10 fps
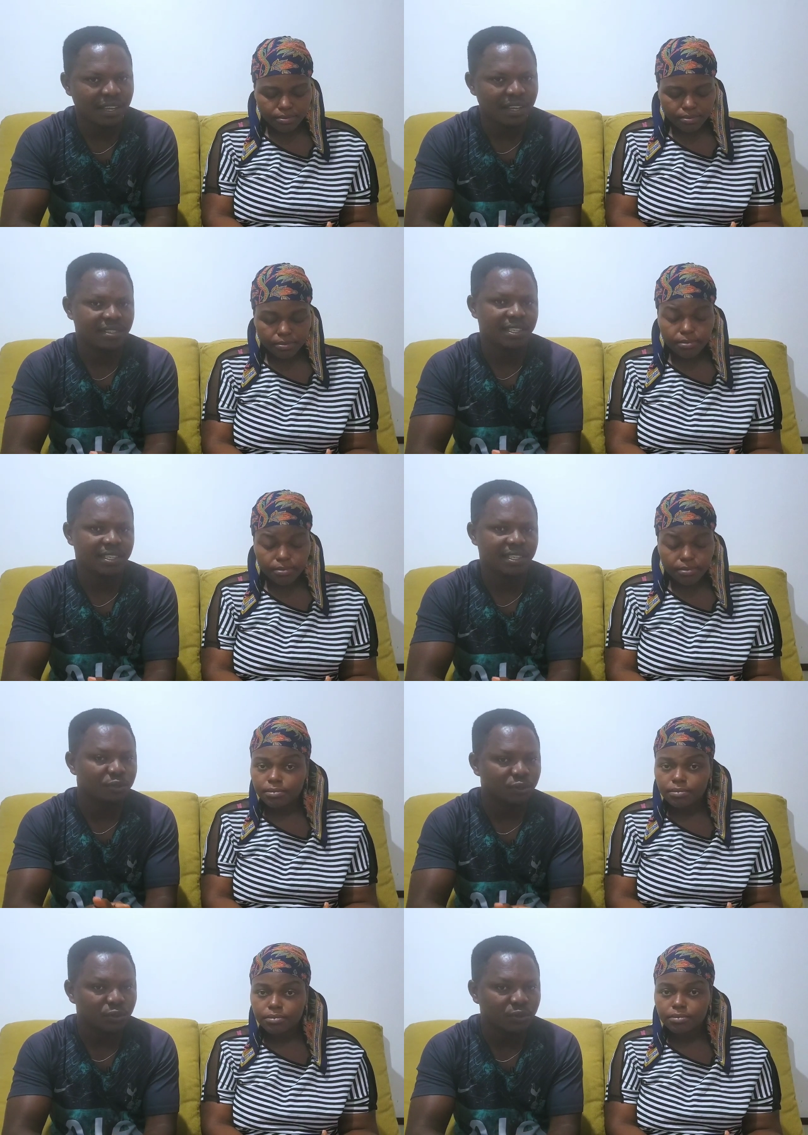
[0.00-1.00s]
Speaker 1: has
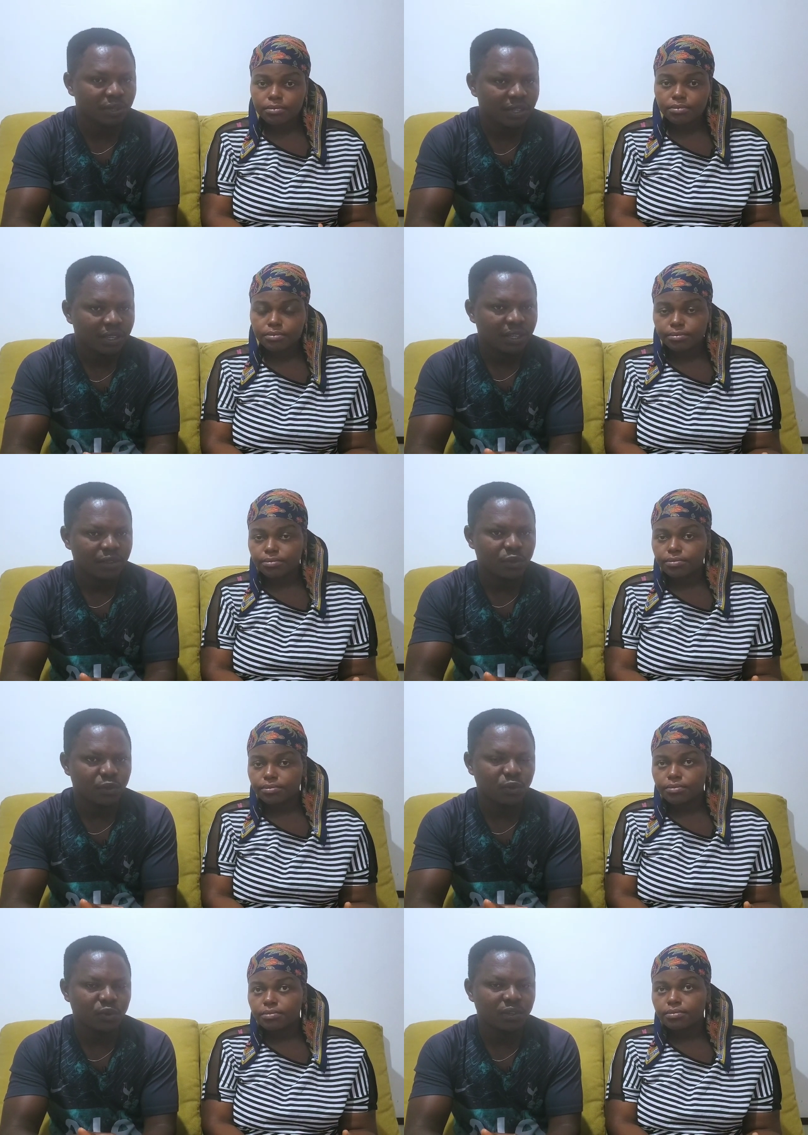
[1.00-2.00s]
helped you
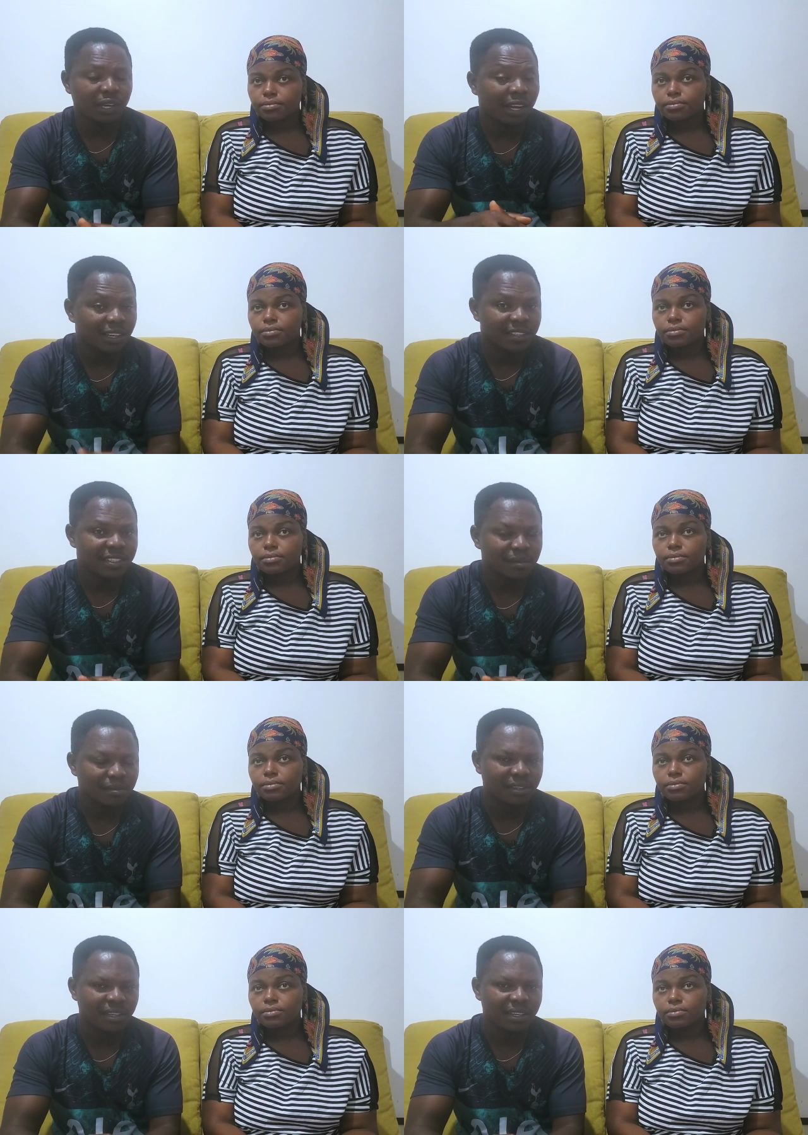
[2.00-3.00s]
to learn
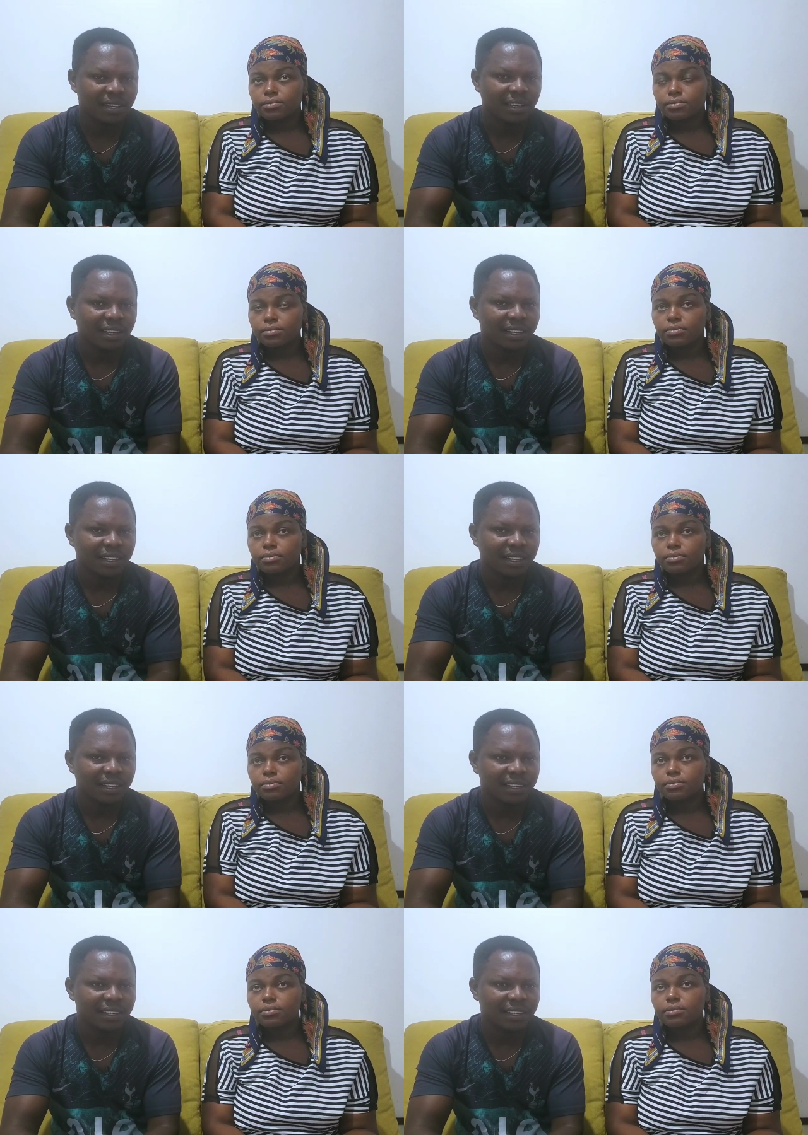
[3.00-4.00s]
something
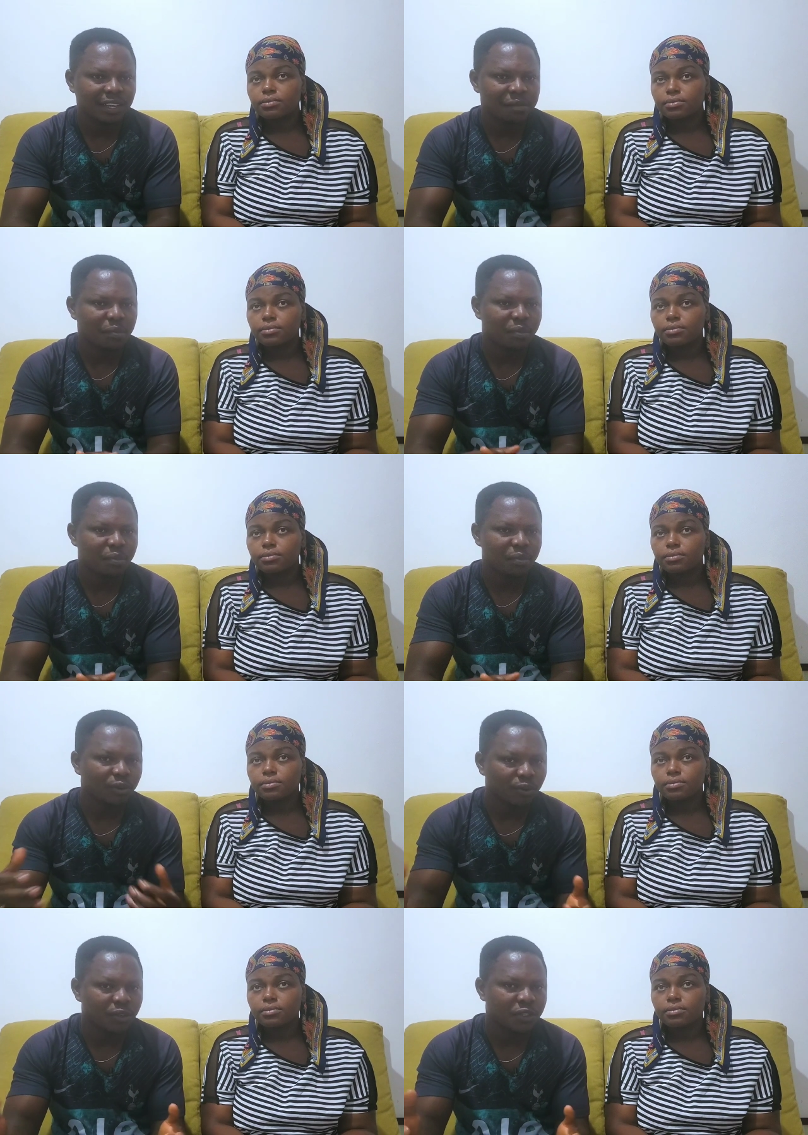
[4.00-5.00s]
and come up with a
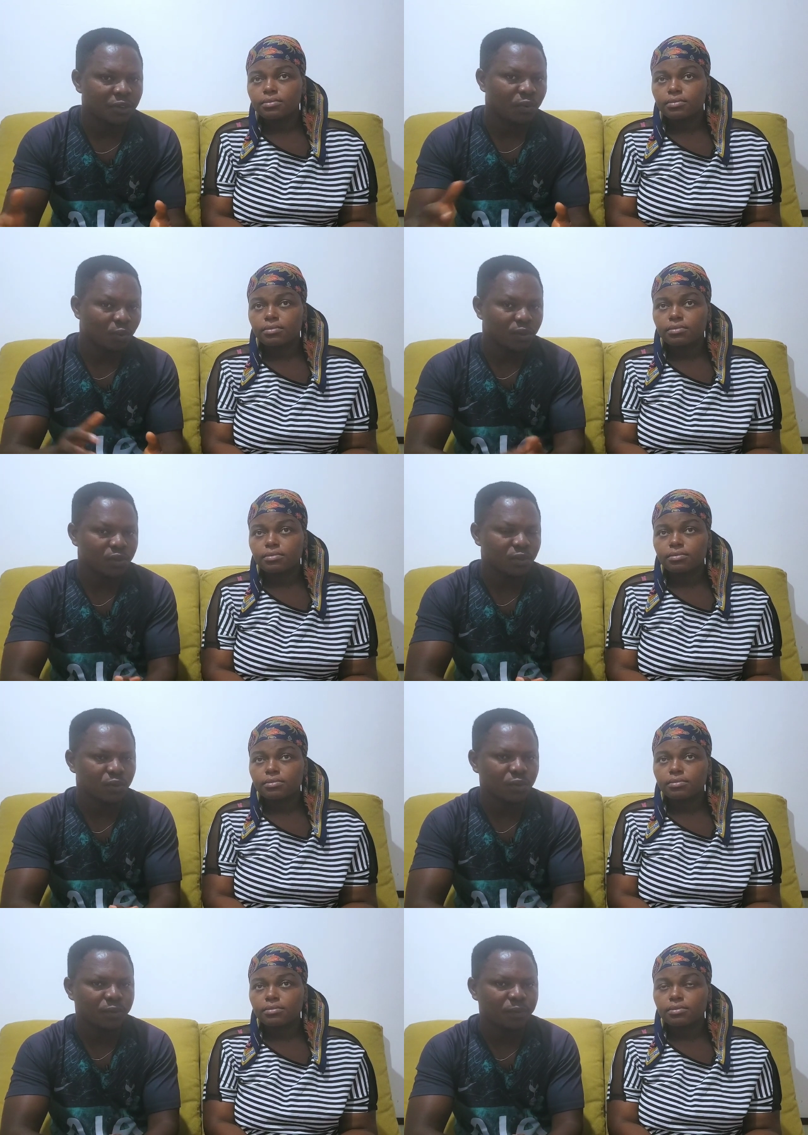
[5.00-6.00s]
conclusion of what to
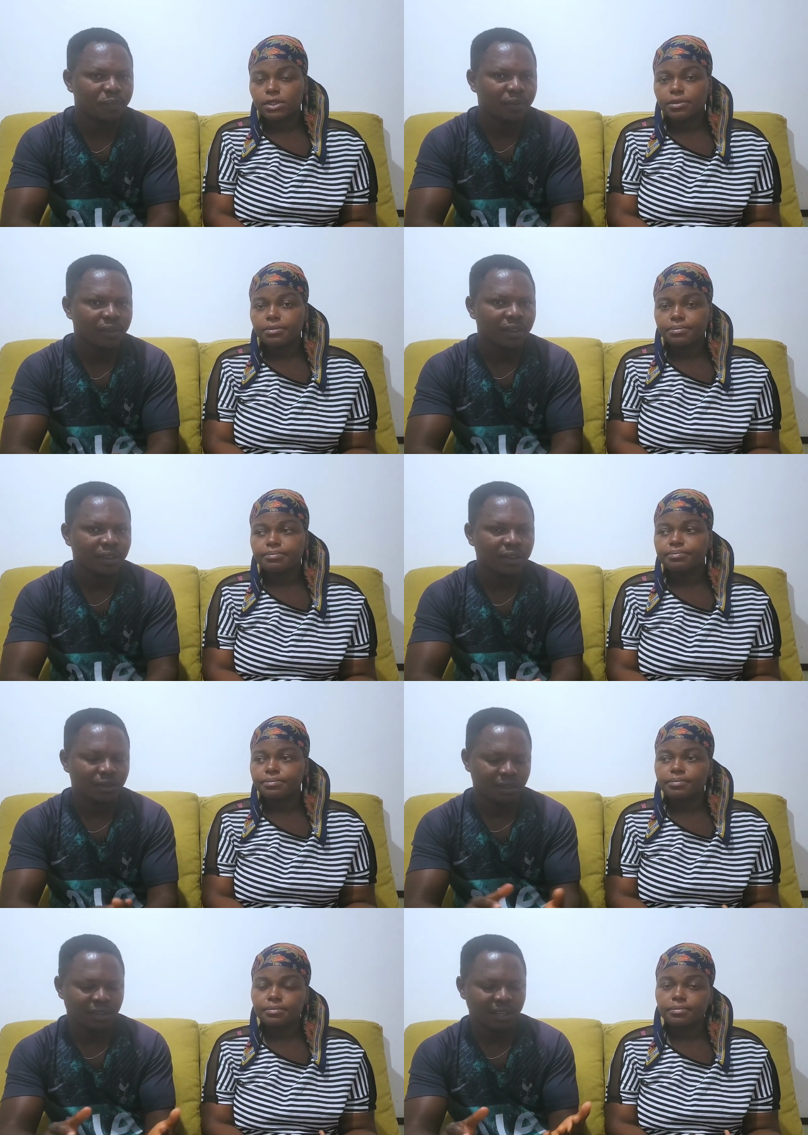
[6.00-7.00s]
do.
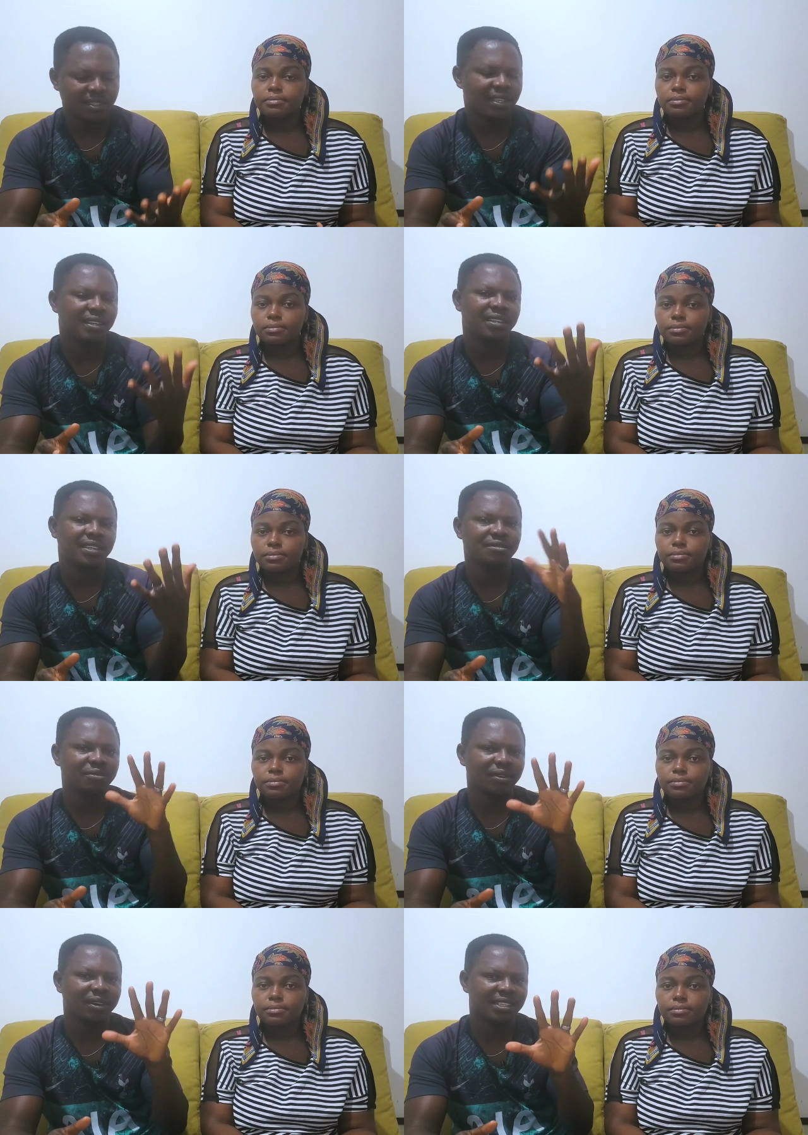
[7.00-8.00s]
They say these
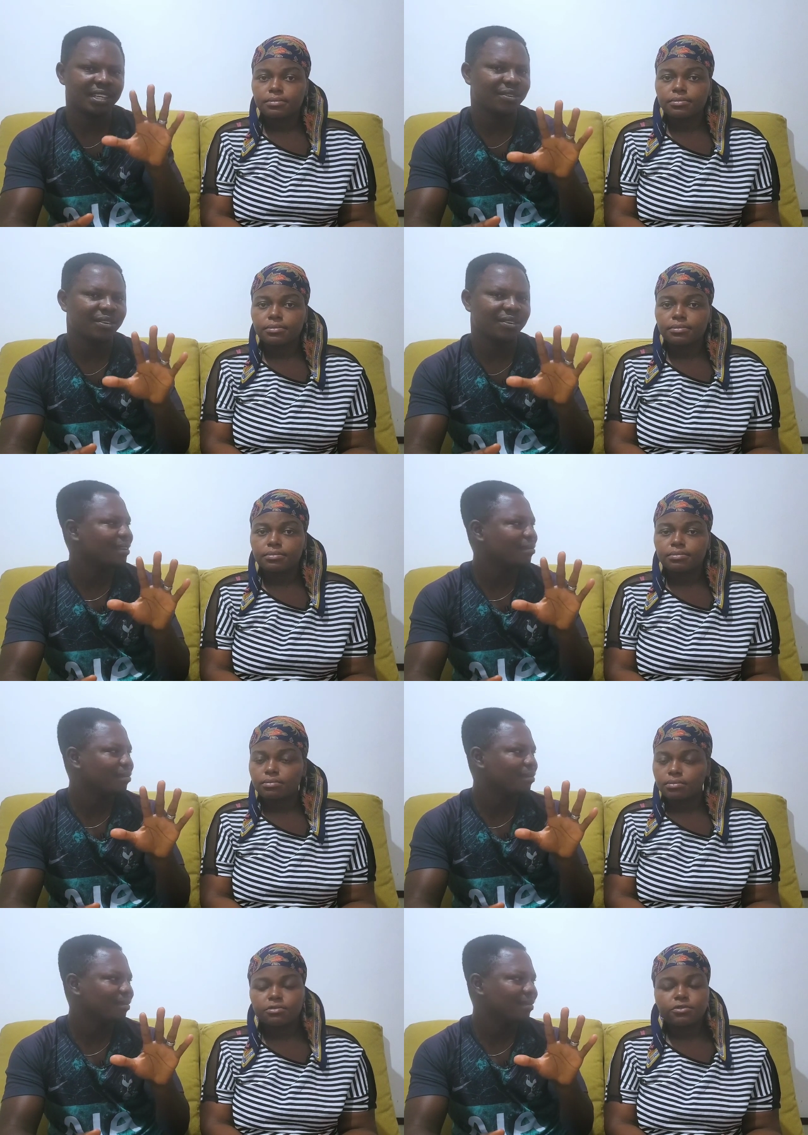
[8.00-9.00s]
fingers are not the same.
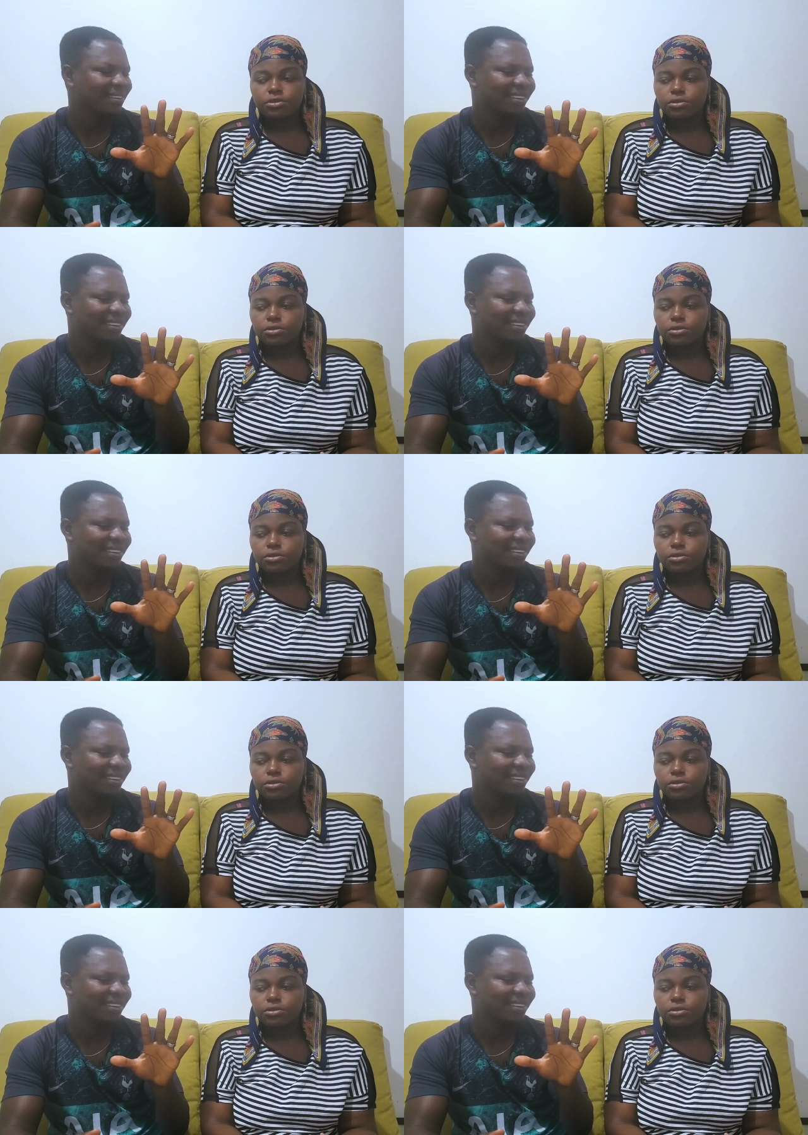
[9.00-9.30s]
For sure.